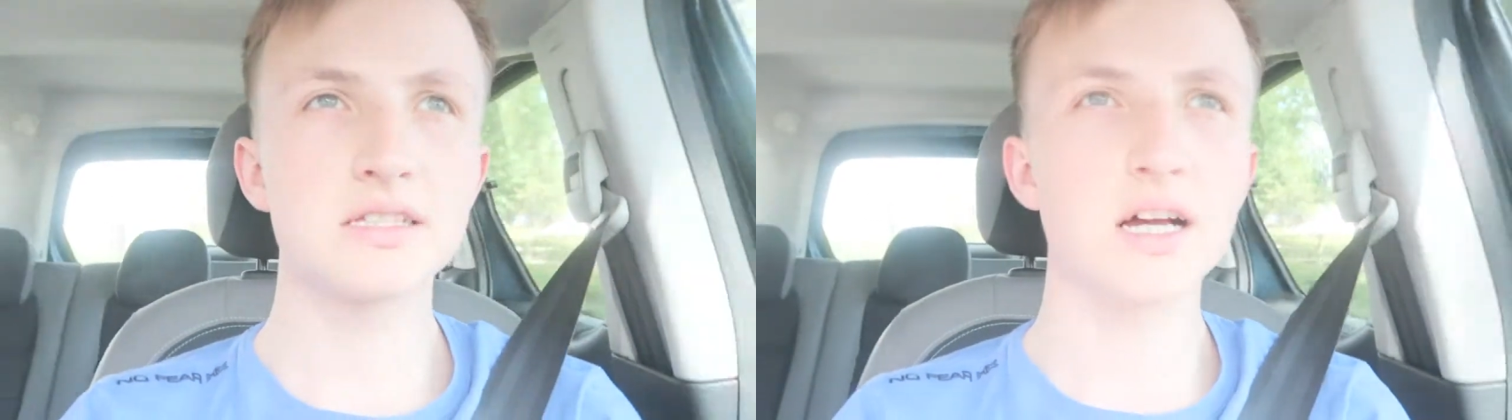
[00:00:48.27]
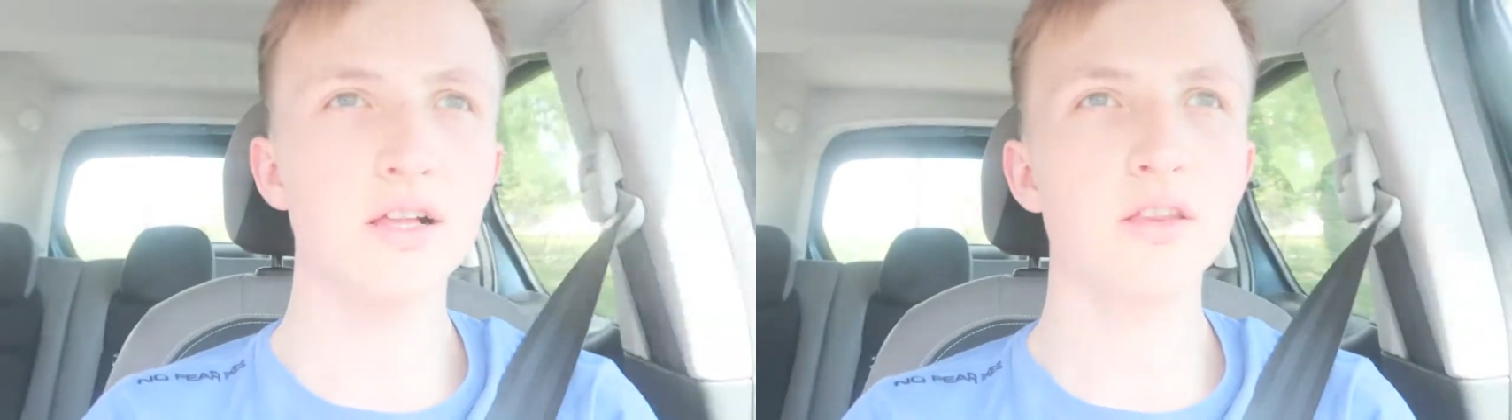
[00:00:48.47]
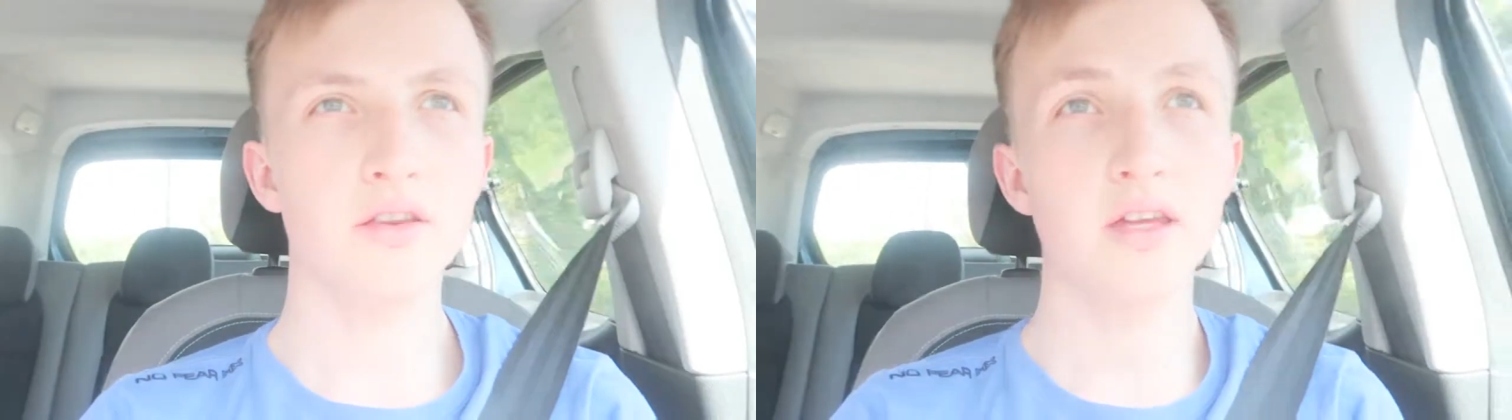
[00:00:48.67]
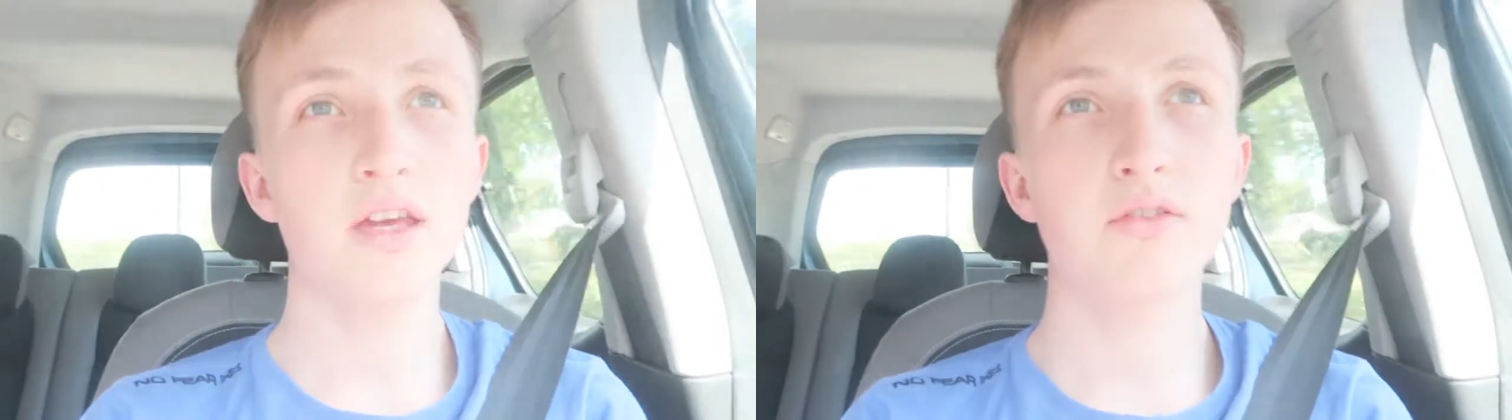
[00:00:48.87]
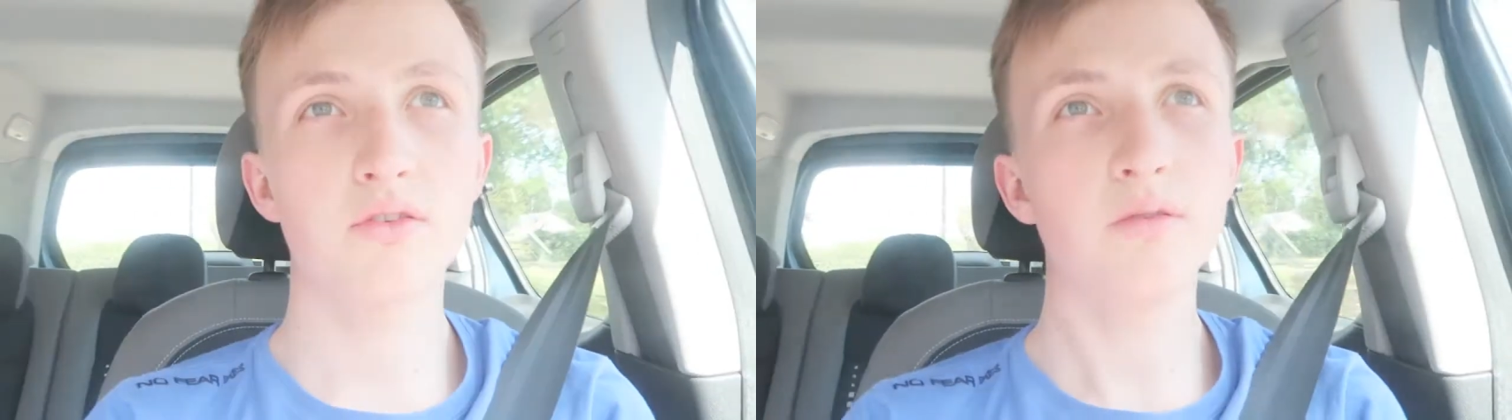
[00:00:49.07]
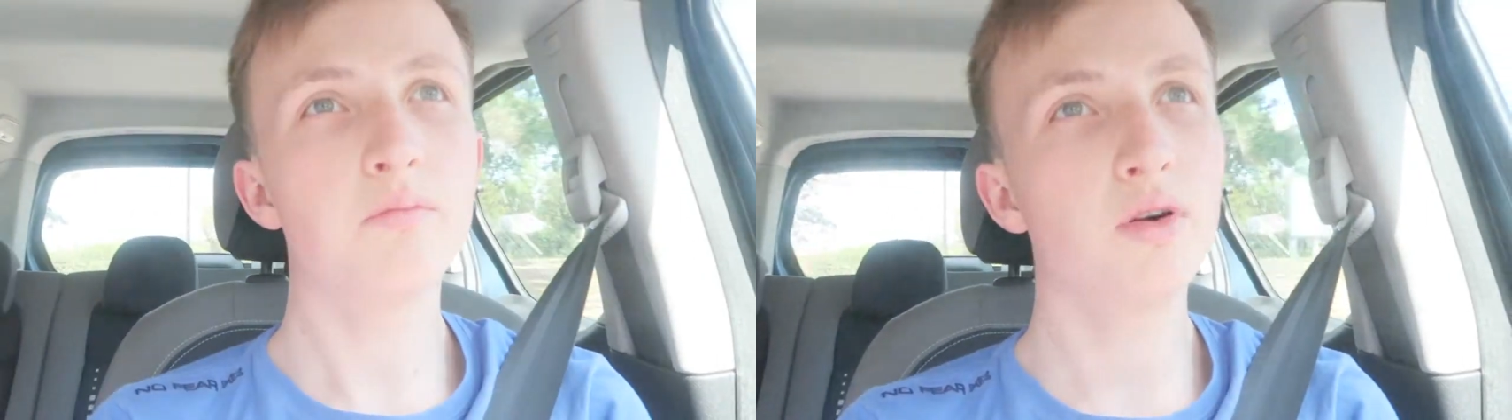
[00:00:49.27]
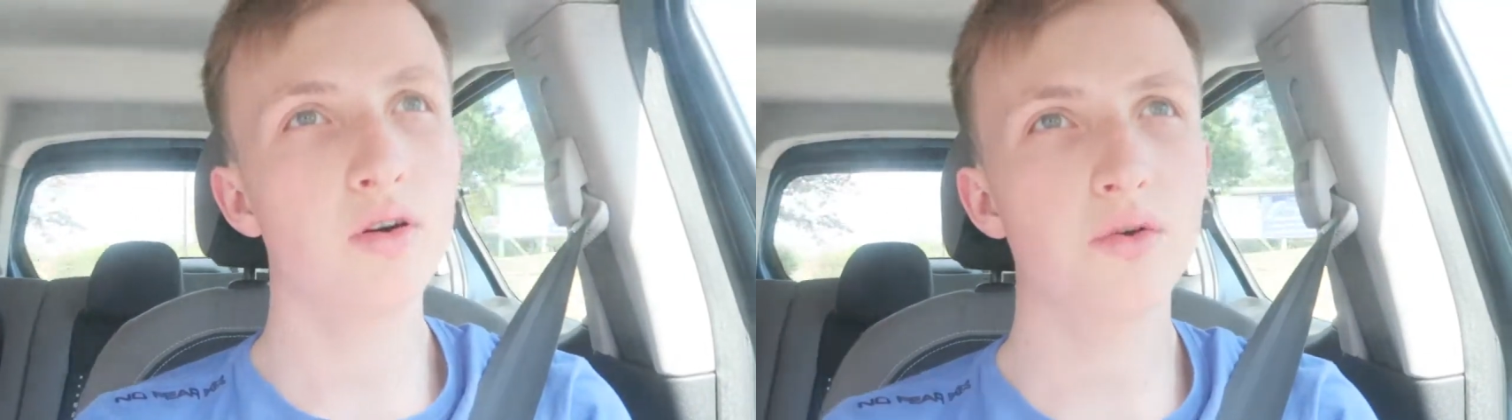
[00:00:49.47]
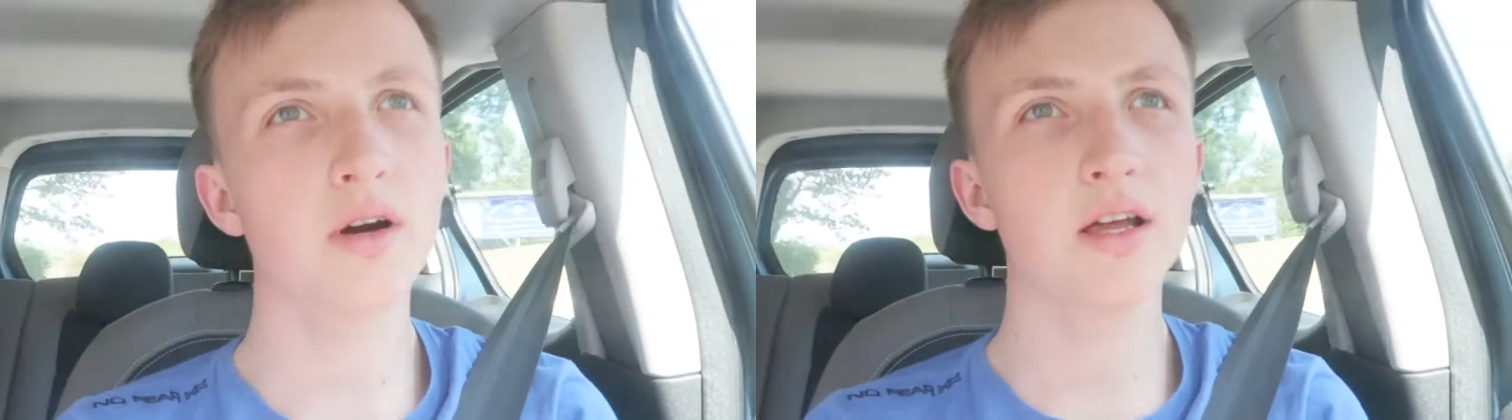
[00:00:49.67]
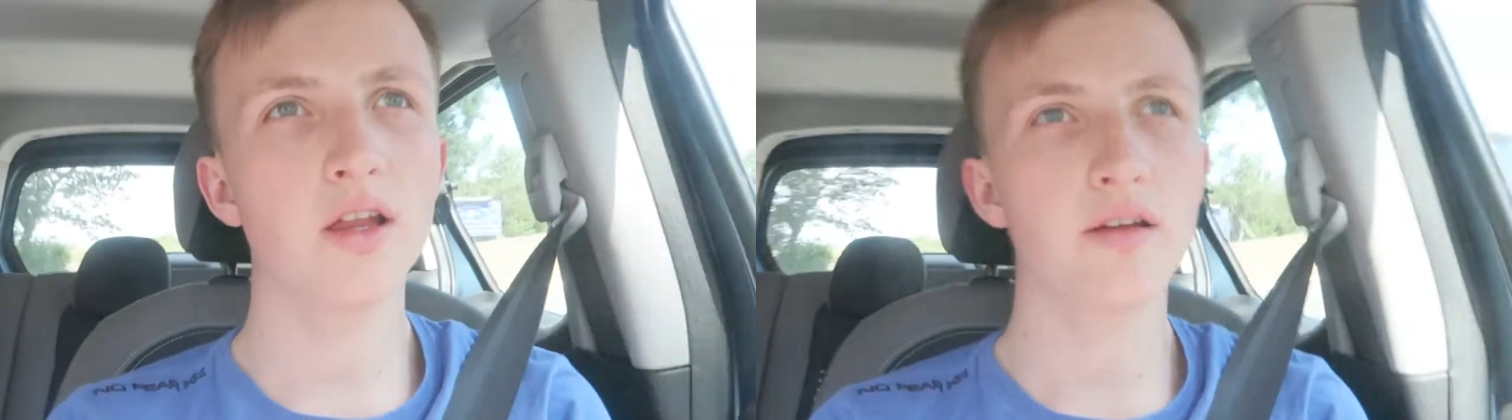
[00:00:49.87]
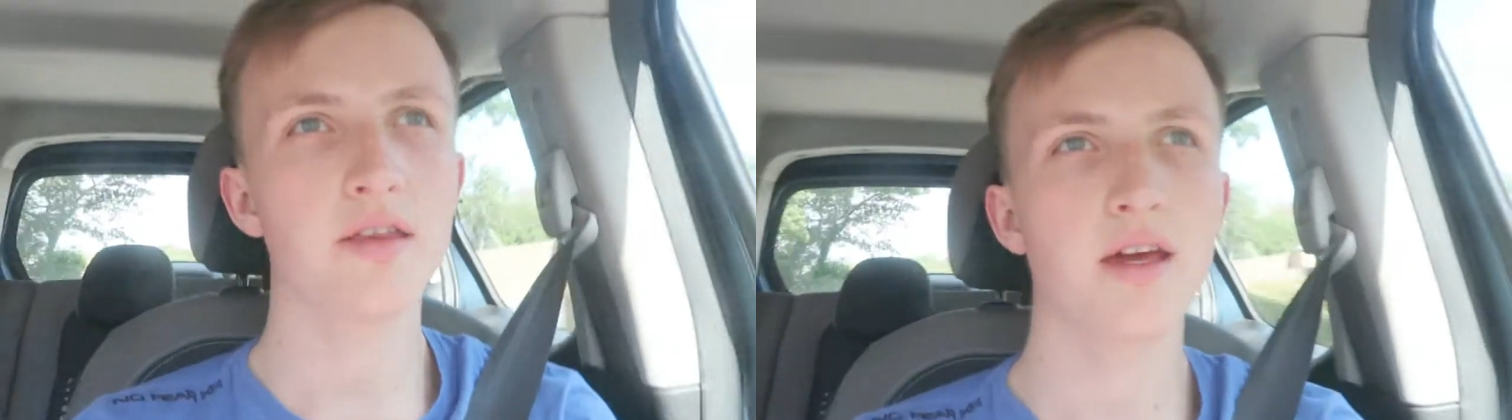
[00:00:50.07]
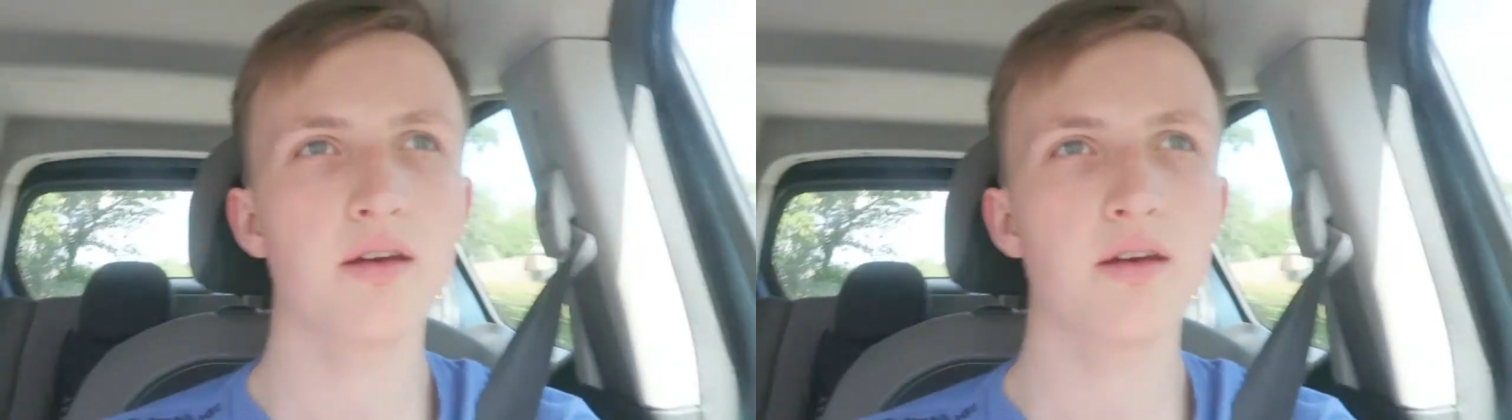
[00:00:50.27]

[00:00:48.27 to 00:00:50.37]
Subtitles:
shall put quite a lot of